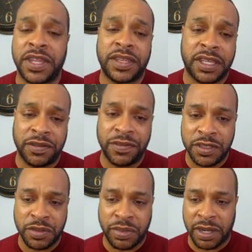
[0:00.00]
Yeah, I think in the
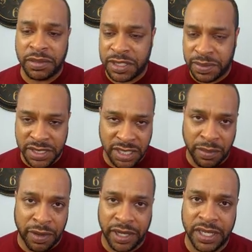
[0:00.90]
future probably, especially
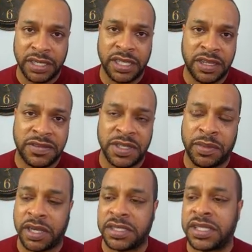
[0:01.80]
the market, NFT
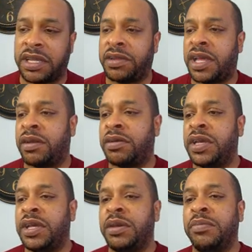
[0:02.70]
market's down now.
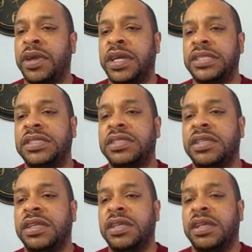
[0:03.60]
But
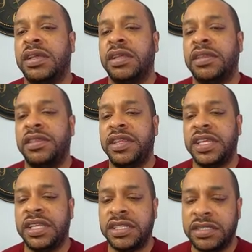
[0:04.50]

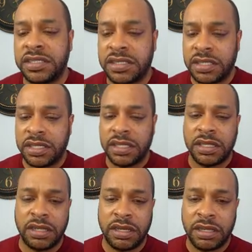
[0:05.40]
these
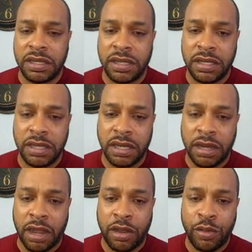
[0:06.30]

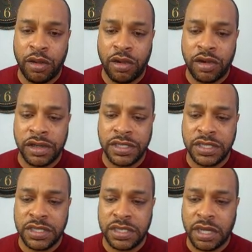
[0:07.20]
art
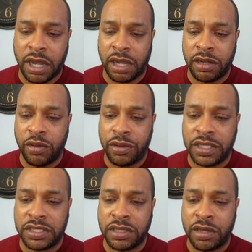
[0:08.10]
wars are
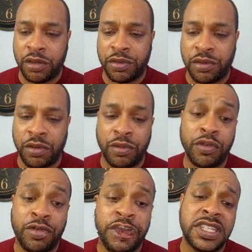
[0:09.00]
going to go through the
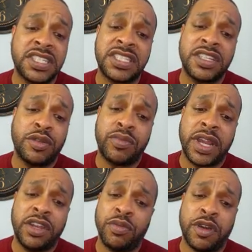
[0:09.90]
roof. And this is still
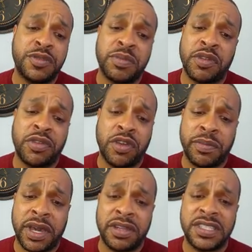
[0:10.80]
brand new. Most people don't know
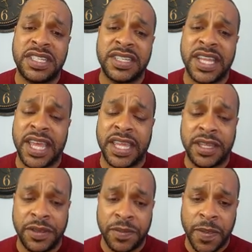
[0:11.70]
about it
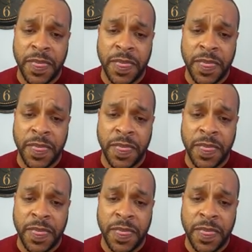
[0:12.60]
today.